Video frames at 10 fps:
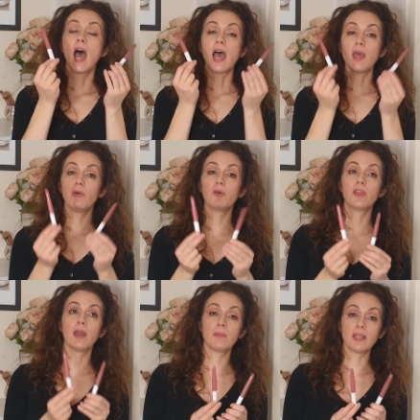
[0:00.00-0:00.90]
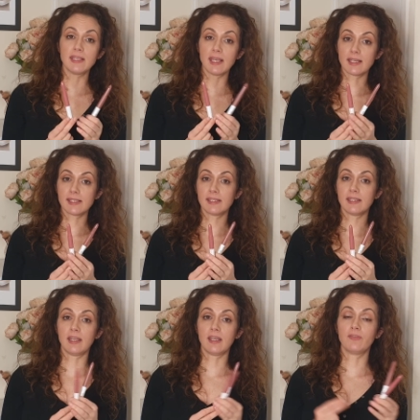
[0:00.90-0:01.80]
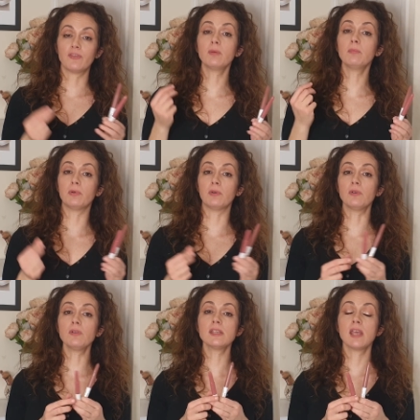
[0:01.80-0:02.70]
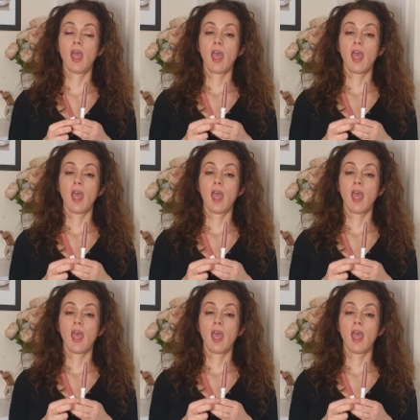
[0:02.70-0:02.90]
I bought them yesterday from Boots